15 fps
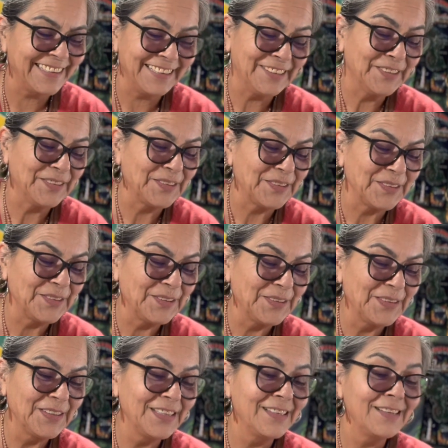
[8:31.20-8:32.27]
I don't know.
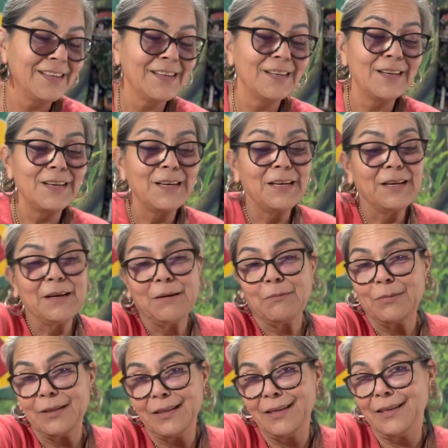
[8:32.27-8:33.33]

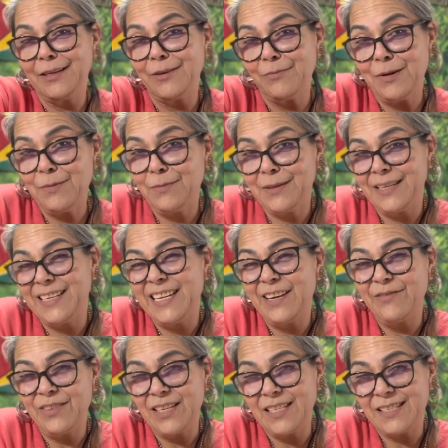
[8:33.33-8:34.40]
But then you remember, the
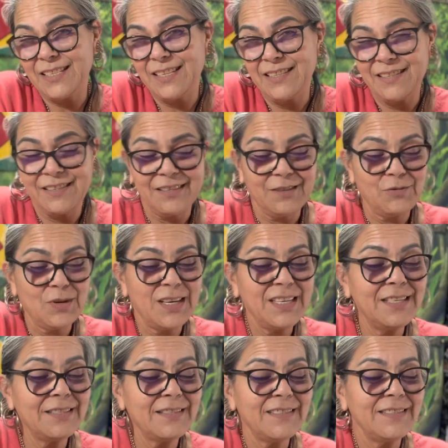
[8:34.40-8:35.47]
devil is here. Why
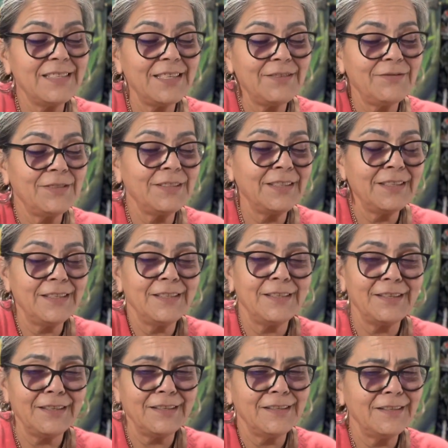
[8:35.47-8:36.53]
is the devil
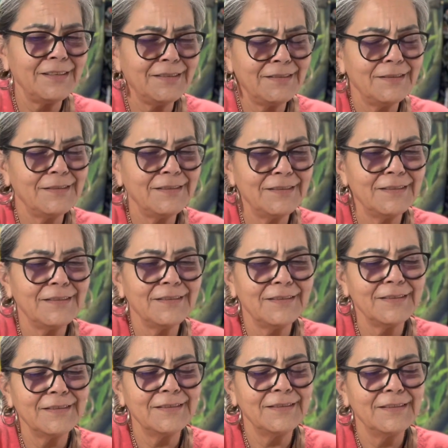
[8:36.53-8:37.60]
here?
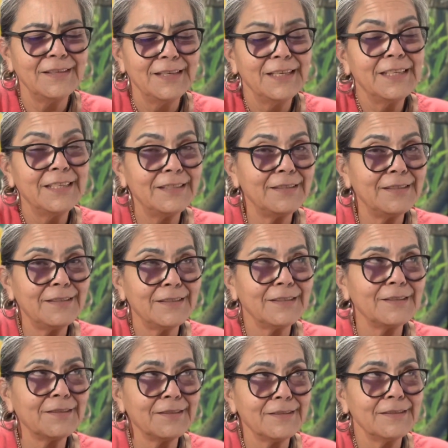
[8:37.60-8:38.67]
This is,
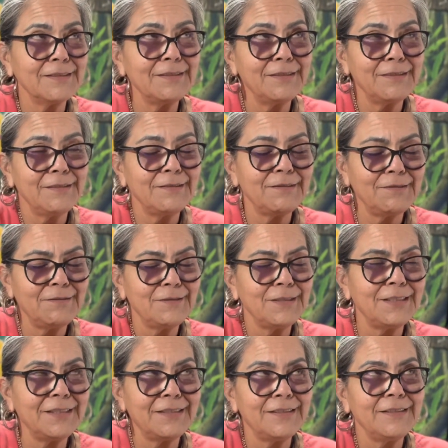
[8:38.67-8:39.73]
you know, what
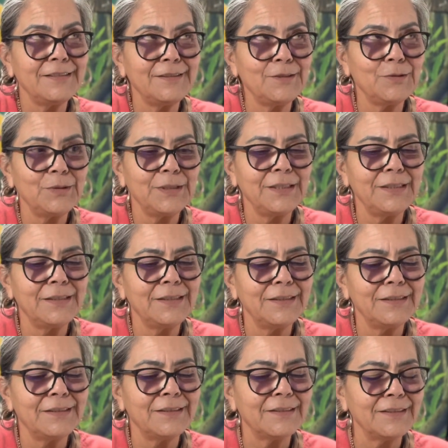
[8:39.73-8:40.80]
are you doing
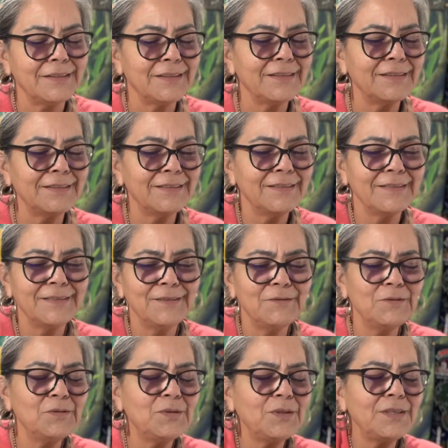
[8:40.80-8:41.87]
here?
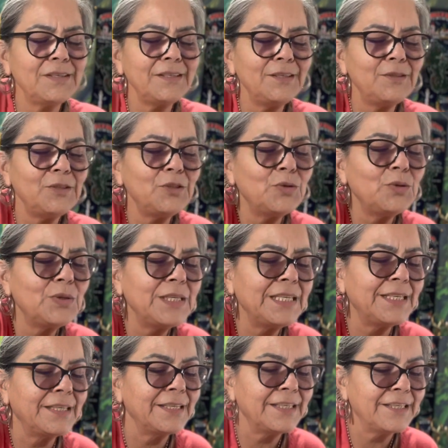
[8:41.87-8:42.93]
What are you
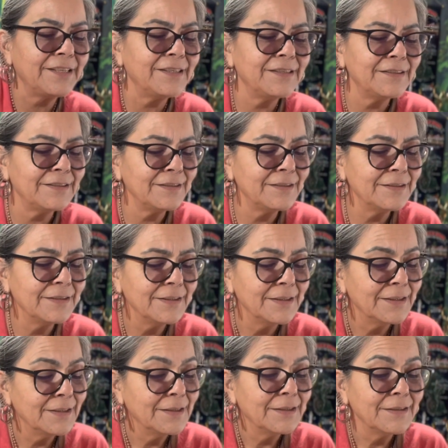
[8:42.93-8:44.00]
doing here?
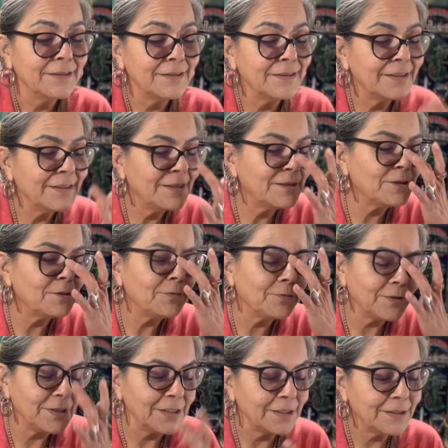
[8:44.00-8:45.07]
The
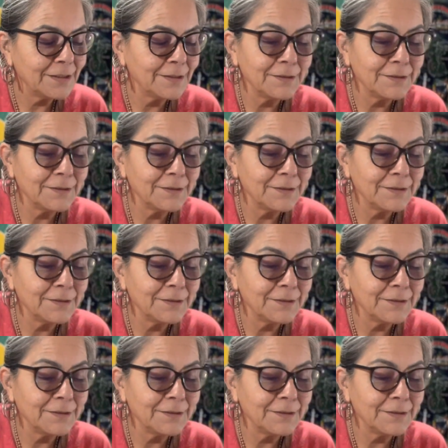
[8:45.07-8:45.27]
Hierophant.